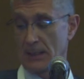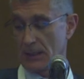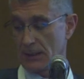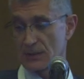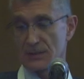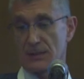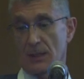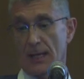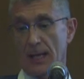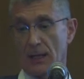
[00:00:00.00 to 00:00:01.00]
in his
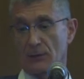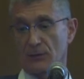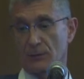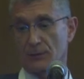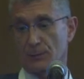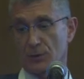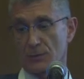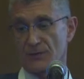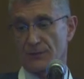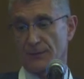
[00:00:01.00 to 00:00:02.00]
hands in
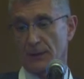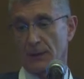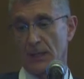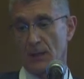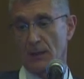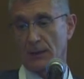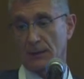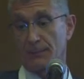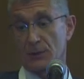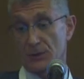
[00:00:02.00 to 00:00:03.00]
terms of
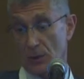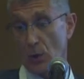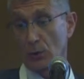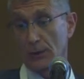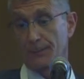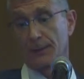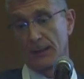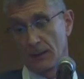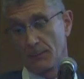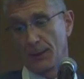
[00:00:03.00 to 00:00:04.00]
compared to the holum,
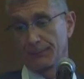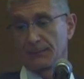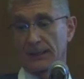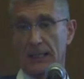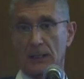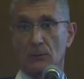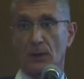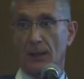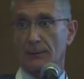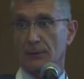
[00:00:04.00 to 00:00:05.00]
but again,
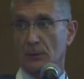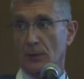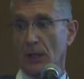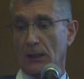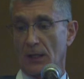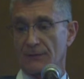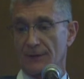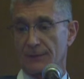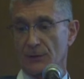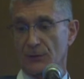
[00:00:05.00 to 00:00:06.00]
not a lot of
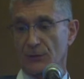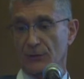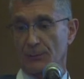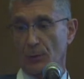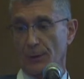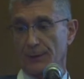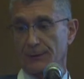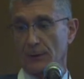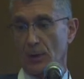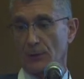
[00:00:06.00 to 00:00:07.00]
evidence to support it
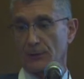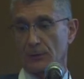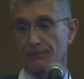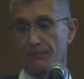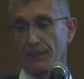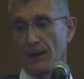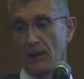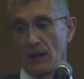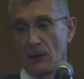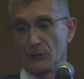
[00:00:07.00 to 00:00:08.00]
in the long term.
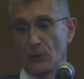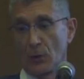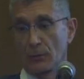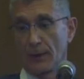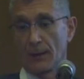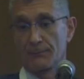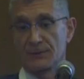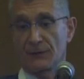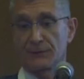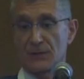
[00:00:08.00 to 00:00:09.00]
So
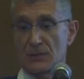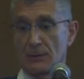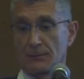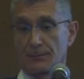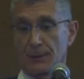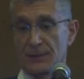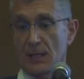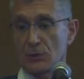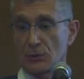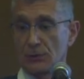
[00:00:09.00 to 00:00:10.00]
definitely some
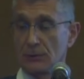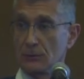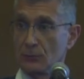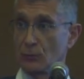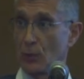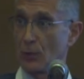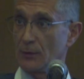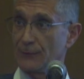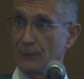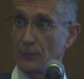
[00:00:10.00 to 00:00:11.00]
potential
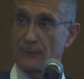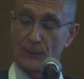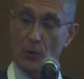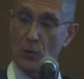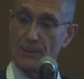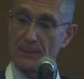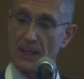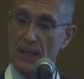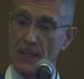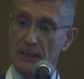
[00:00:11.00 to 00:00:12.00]
role for
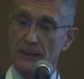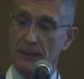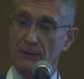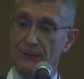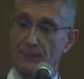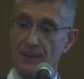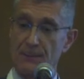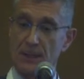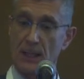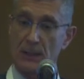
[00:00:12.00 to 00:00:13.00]
holmium for
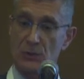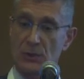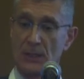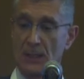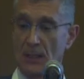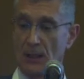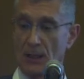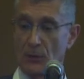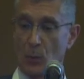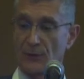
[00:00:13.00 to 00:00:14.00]
BPH.
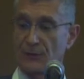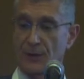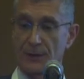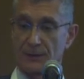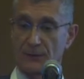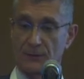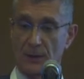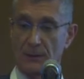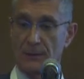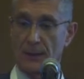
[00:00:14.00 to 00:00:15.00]
The one study that's
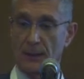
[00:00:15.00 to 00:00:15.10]
done